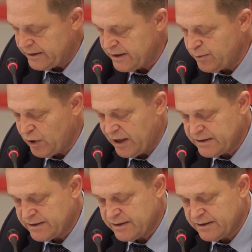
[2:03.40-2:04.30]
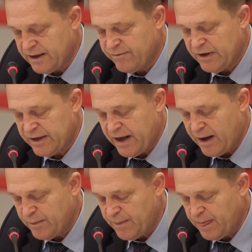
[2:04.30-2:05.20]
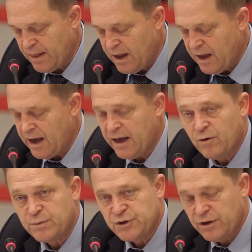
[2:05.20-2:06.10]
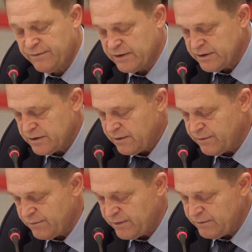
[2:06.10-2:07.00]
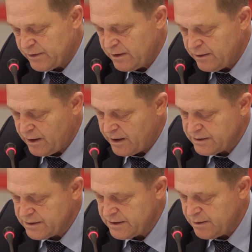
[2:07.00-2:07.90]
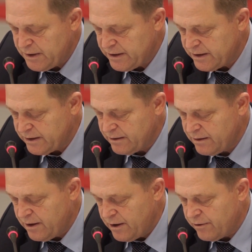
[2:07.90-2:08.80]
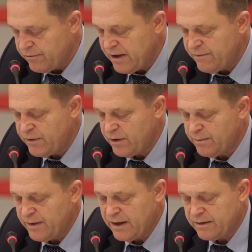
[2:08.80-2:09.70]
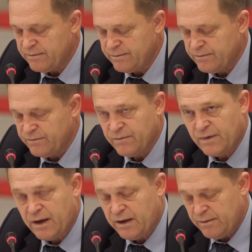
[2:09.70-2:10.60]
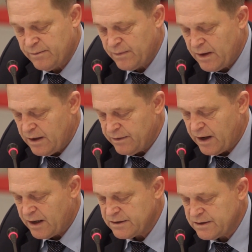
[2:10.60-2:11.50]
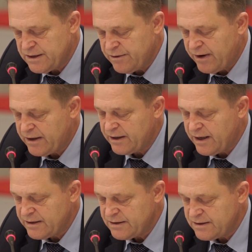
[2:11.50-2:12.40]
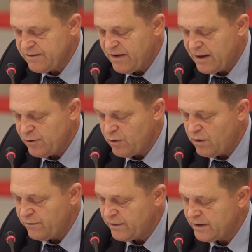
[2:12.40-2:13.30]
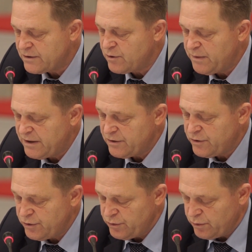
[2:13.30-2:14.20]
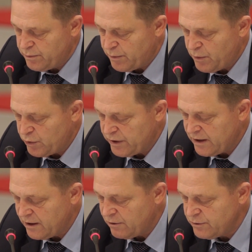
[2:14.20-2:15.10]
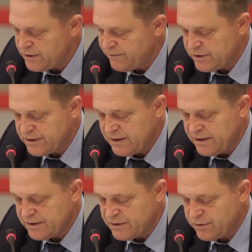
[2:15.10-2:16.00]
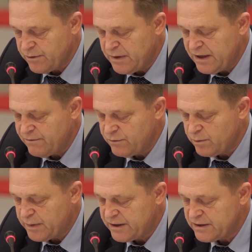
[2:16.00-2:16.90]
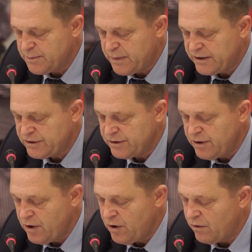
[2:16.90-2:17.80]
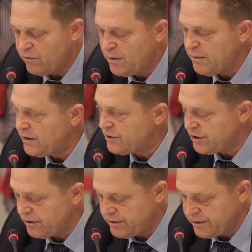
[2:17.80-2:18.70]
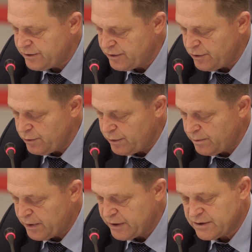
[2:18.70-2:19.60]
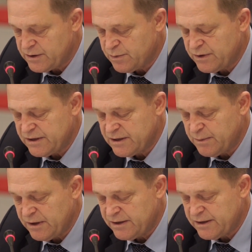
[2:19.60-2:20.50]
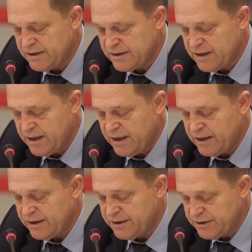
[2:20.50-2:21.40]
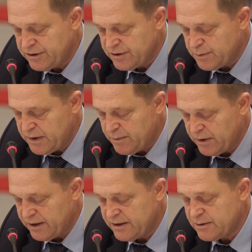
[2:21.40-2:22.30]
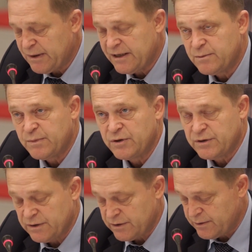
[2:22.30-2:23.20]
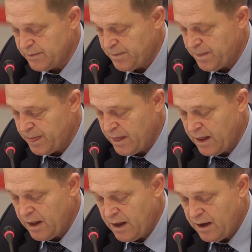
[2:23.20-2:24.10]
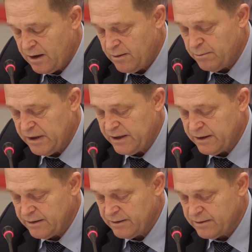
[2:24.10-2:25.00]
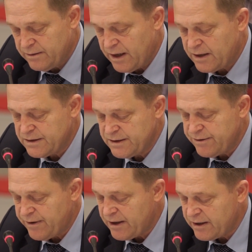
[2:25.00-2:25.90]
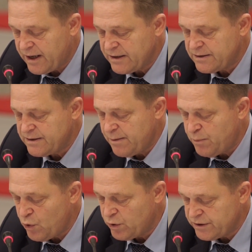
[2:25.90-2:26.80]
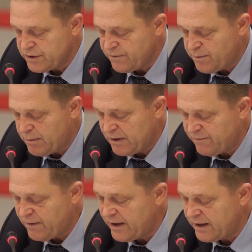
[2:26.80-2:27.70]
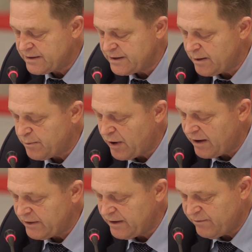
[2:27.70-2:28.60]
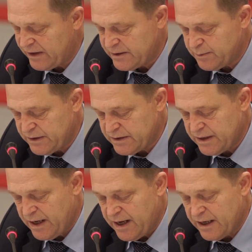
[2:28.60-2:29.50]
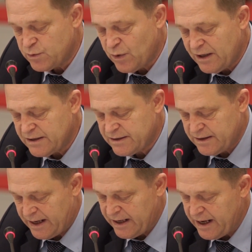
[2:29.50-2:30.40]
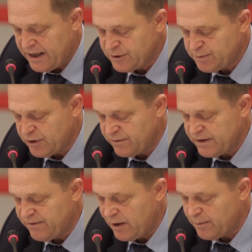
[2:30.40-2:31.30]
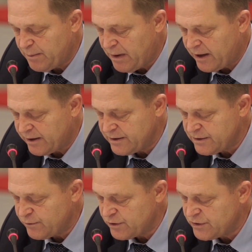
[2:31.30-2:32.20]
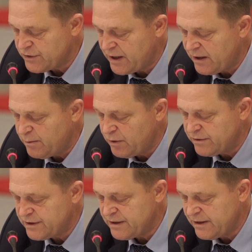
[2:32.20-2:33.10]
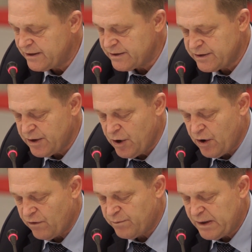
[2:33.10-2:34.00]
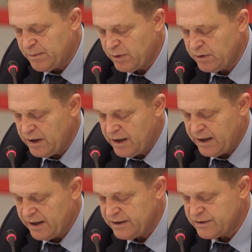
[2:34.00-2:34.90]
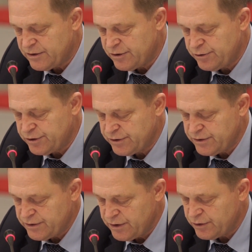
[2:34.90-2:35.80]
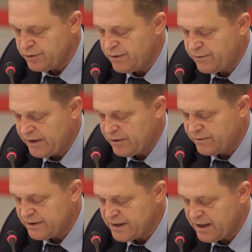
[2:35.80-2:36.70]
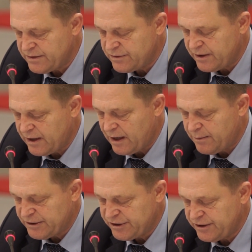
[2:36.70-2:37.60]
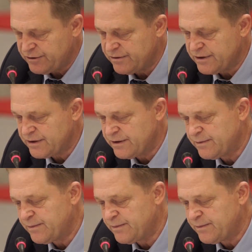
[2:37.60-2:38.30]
Timor Leste, and Vietnam, and observers of the 15th RCC meeting, reaffirm that A. The RCC recognizes the value of and is committed to promoting inclusive resilience through meaningful participation of women, children, youth, persons with disabilities, indigenous people, and displaced persons. B. The RCC recognizes the importance of public financing and private investments, as well as engagement of the development partners for a sustainable resilience of people and institutions to the threat of disaster and climate change risk.